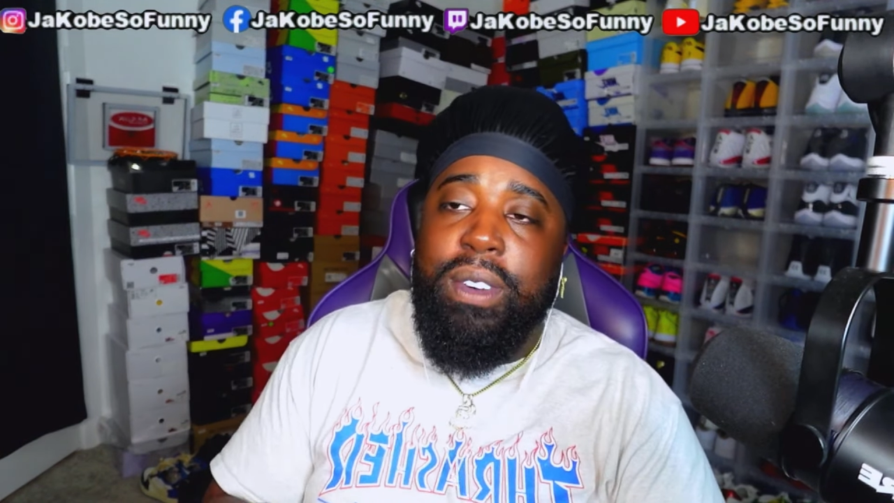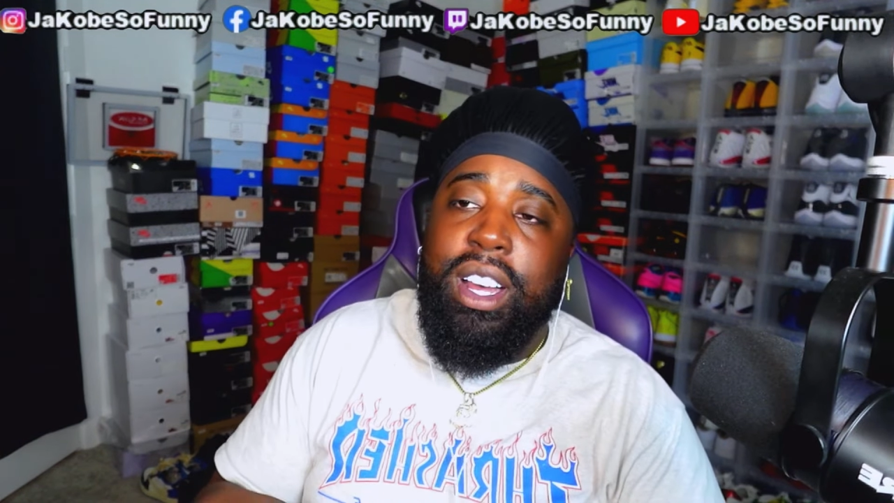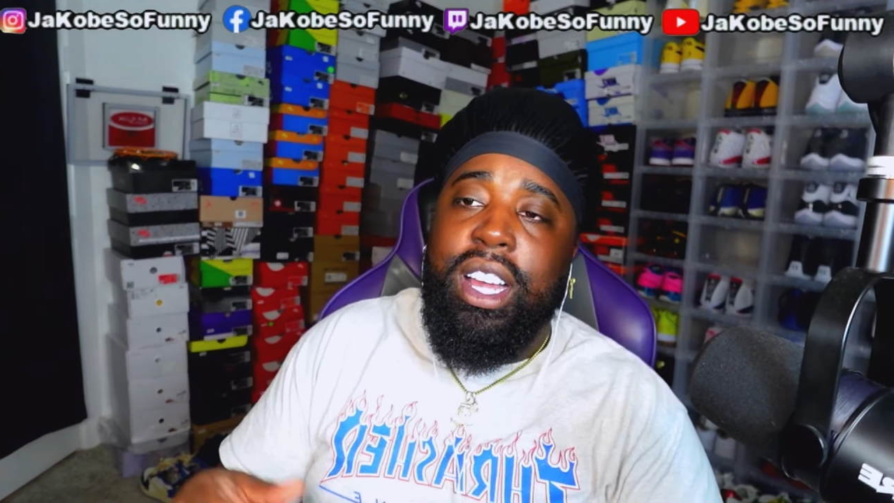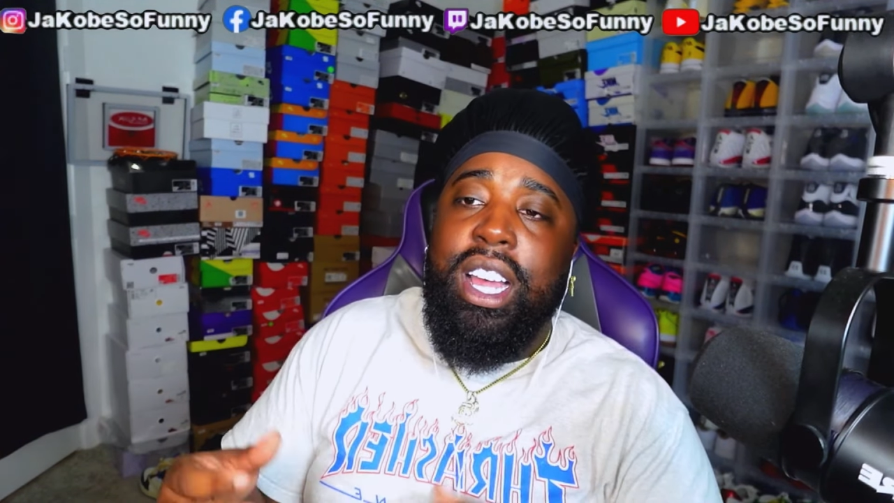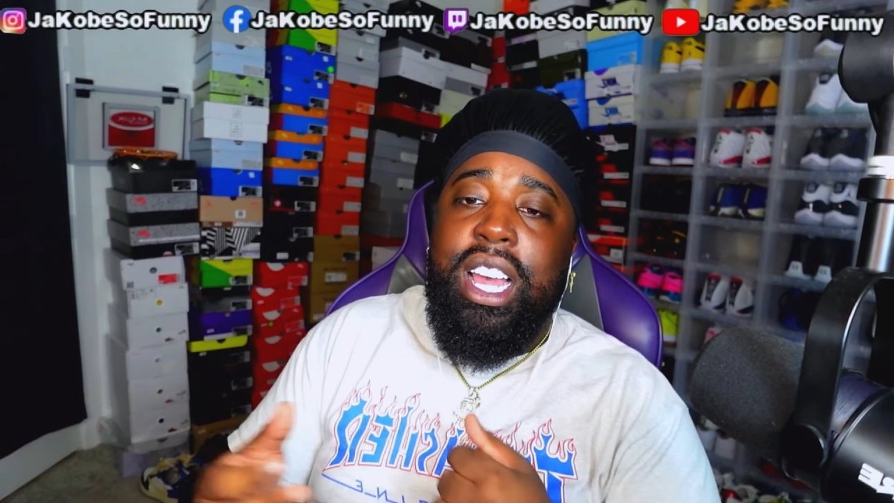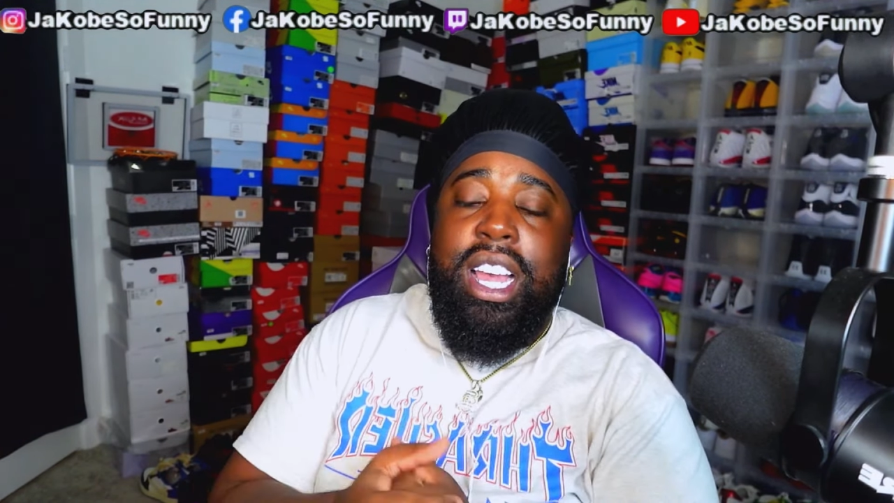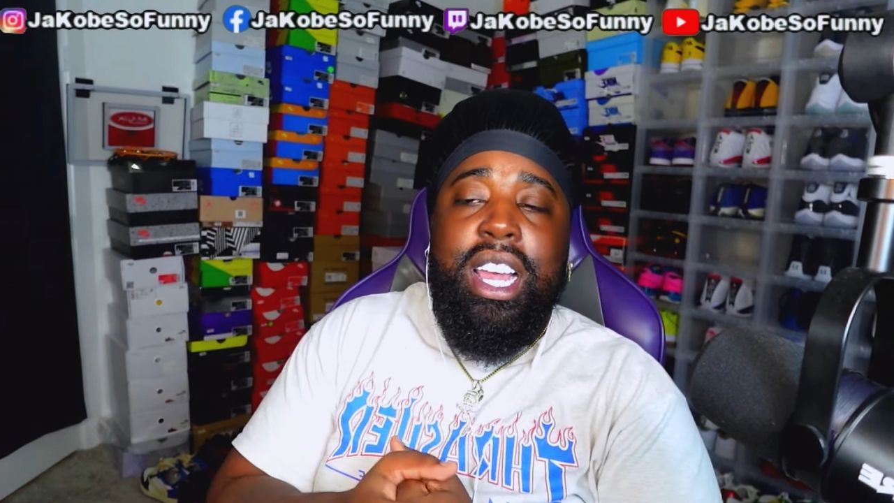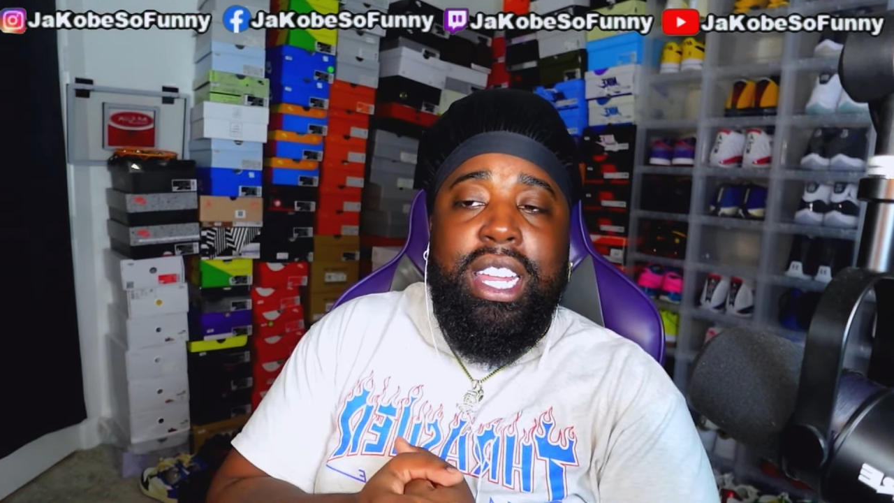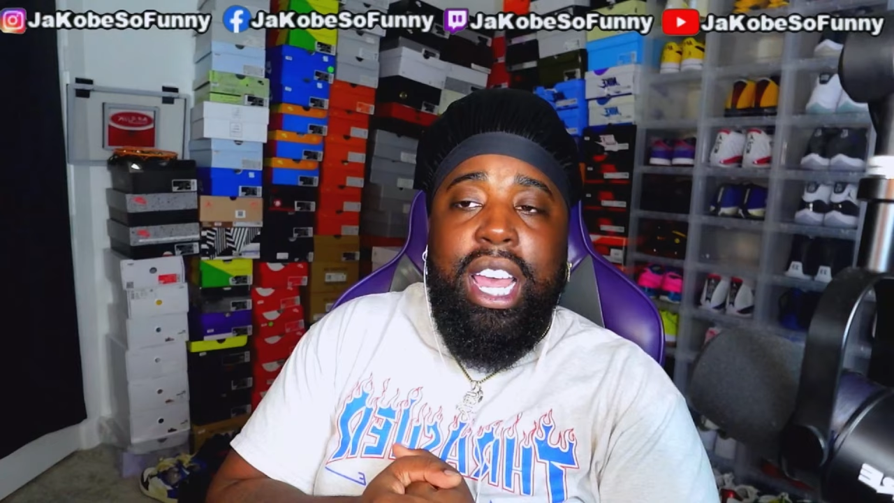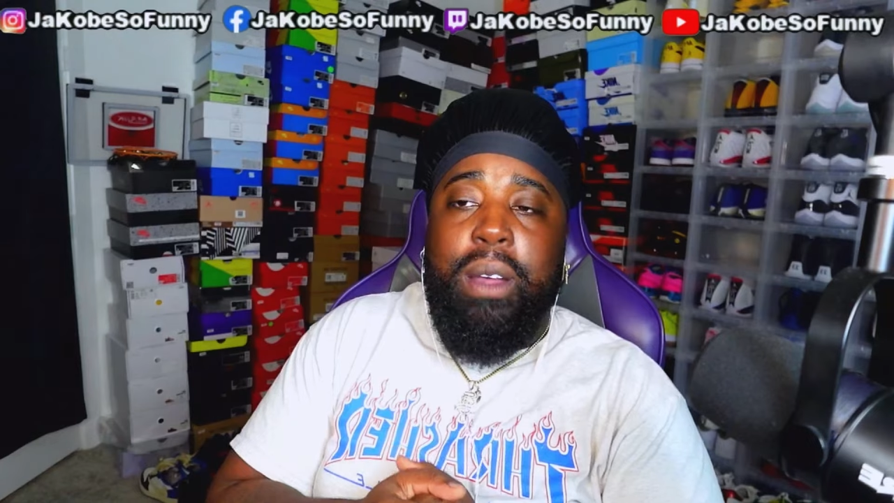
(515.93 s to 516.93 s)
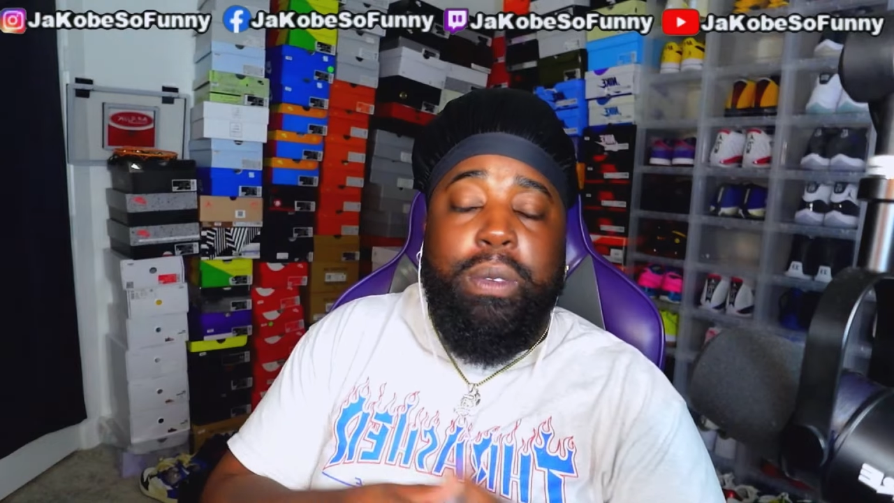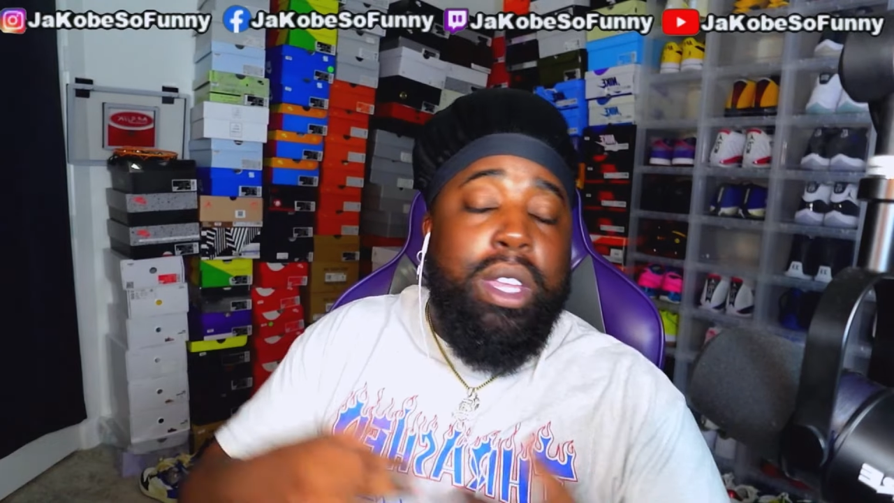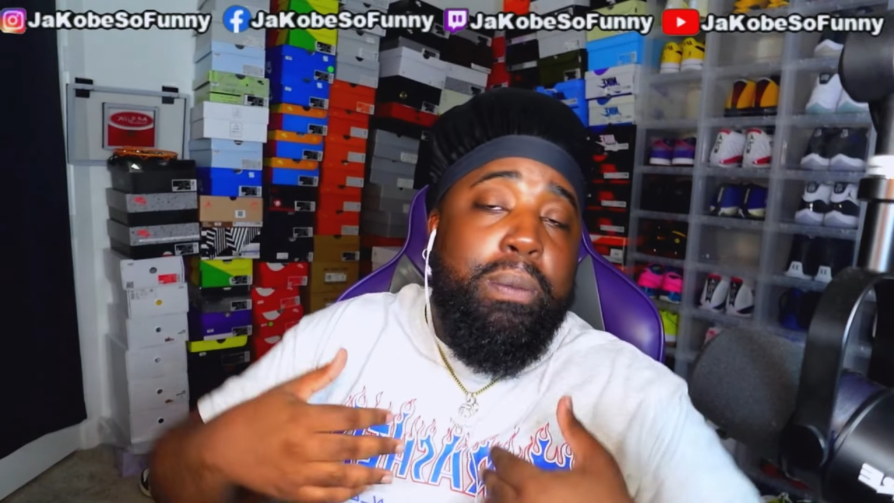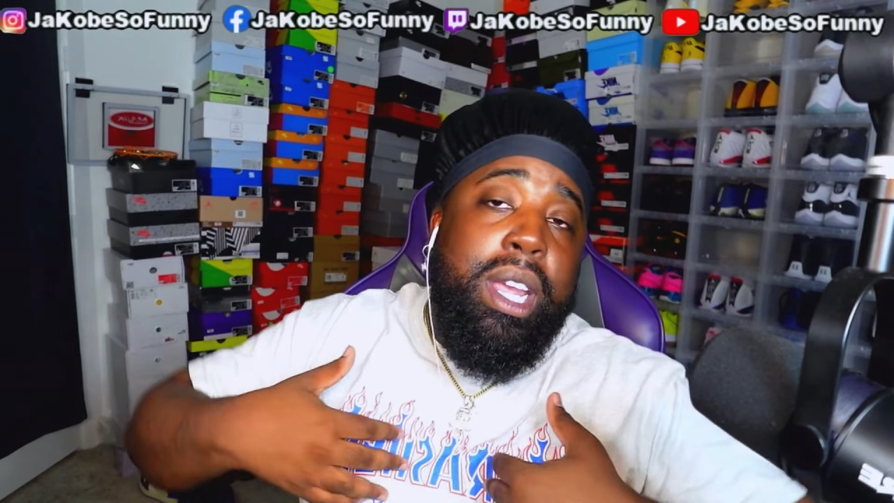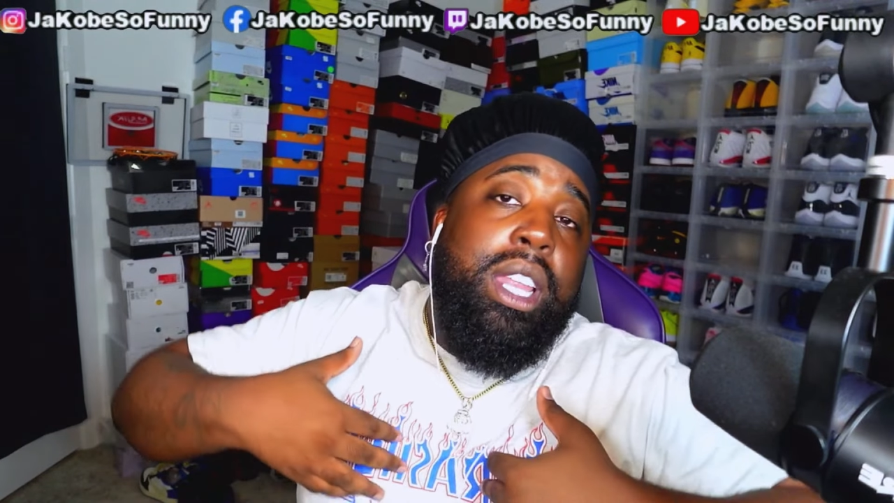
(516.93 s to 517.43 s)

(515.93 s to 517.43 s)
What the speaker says: But yeah, to me,